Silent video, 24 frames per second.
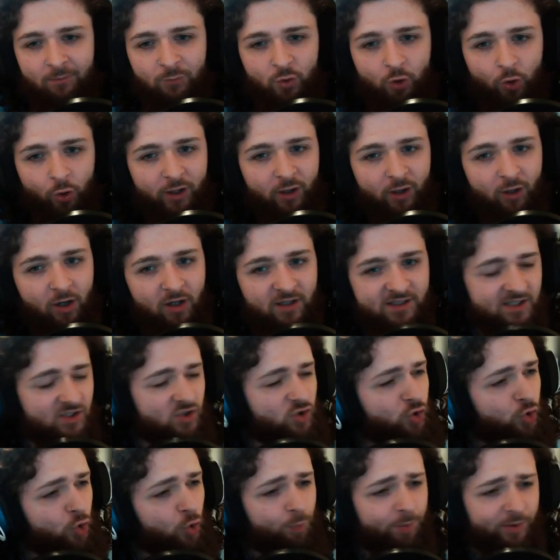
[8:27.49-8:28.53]
Drawing cards is
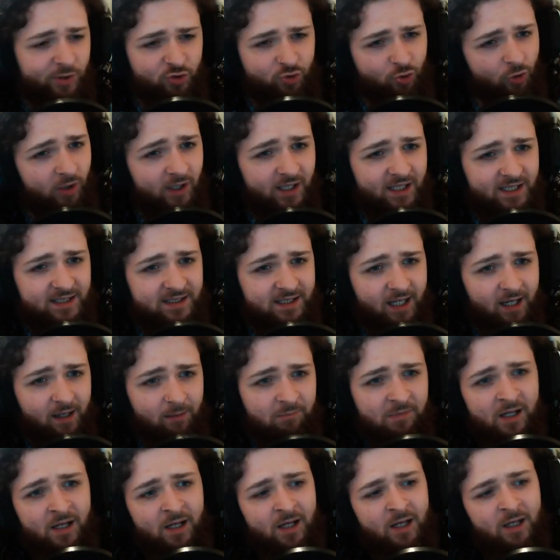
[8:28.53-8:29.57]
super strong in this game,
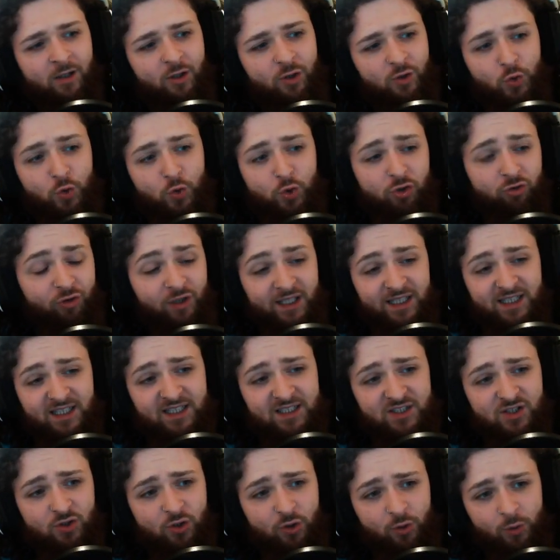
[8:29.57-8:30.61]
because all you really need
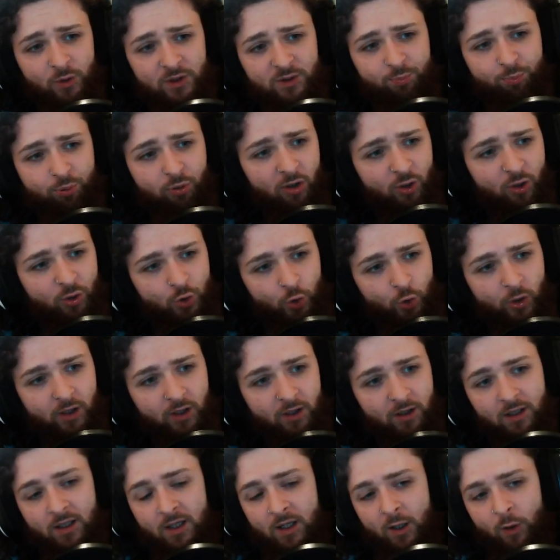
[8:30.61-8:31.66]
to do is proc
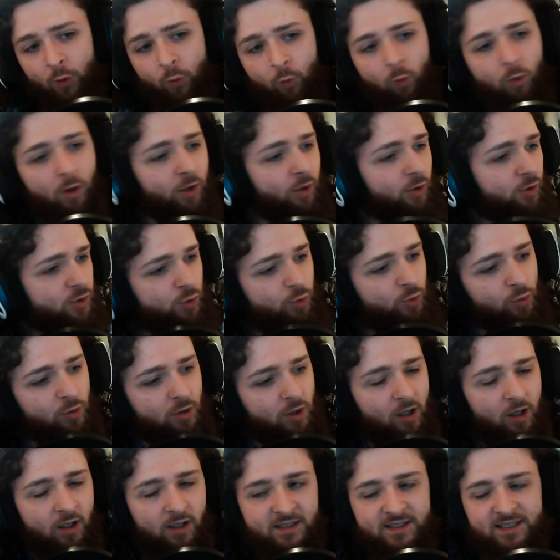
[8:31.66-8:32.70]
drawing 1 or 2
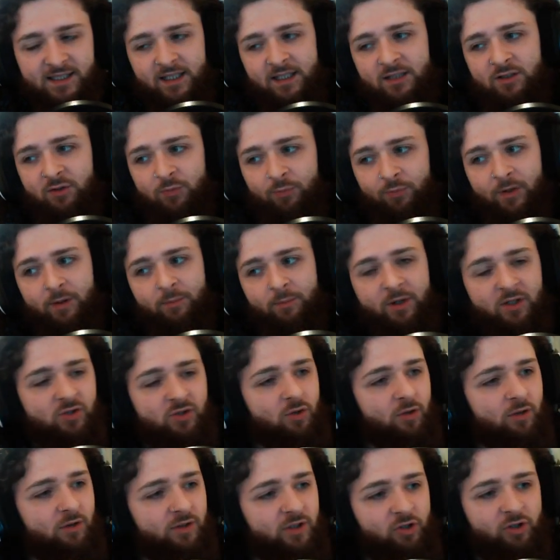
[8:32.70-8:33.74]
cards, and then you've pretty much
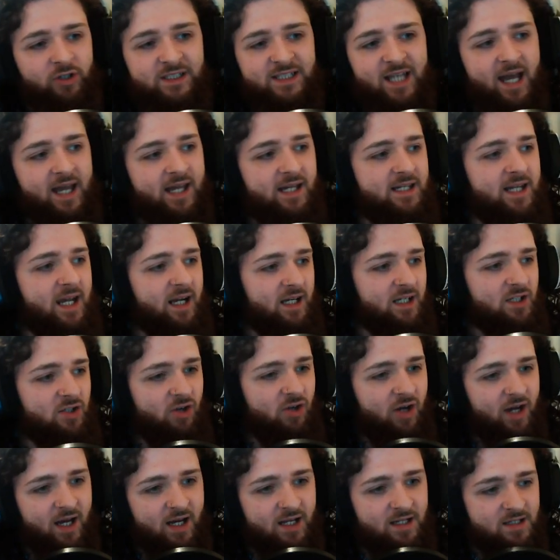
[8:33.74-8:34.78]
got your entire deck in your
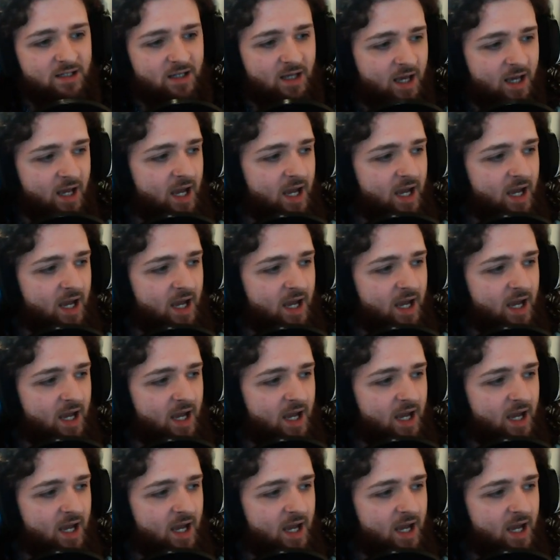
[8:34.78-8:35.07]
hand.